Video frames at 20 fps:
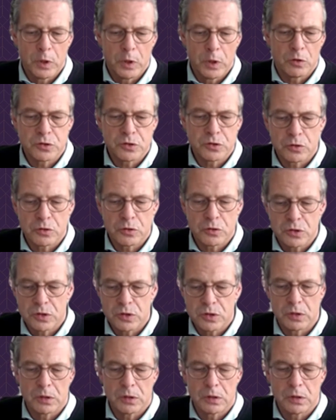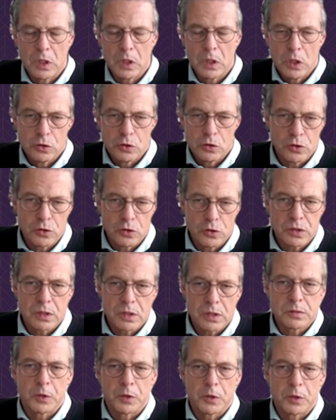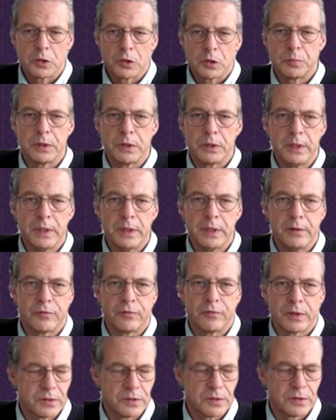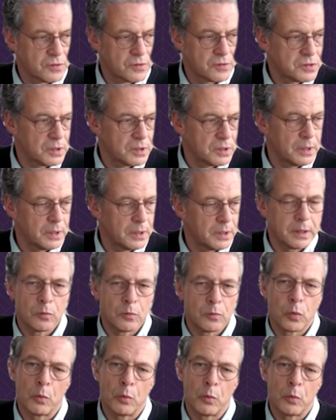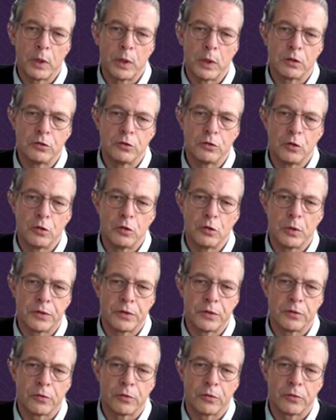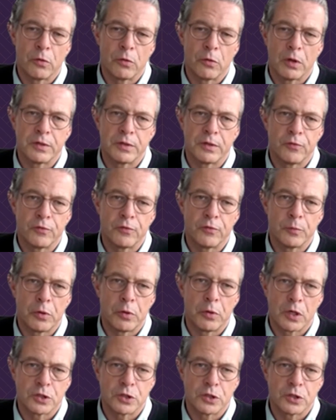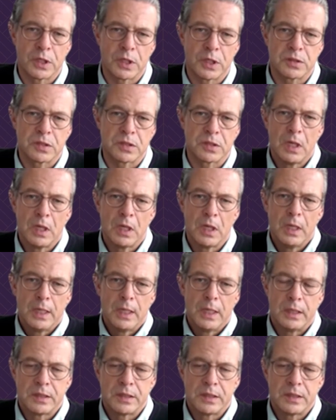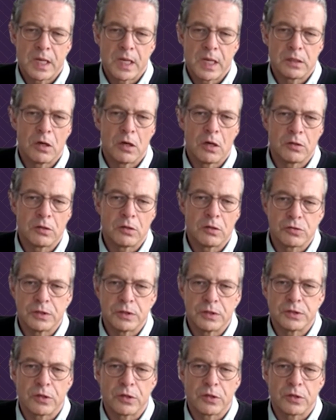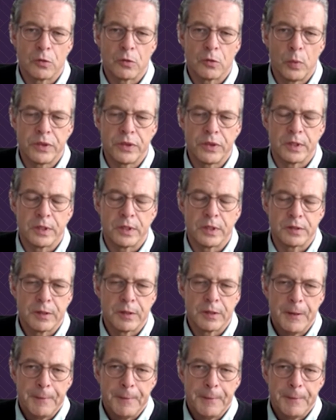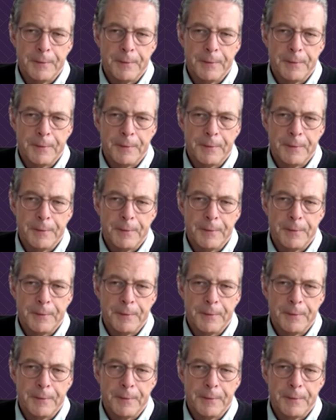we also still just as much believe in this facility and what we can do with it through our different projects in 10 countries with it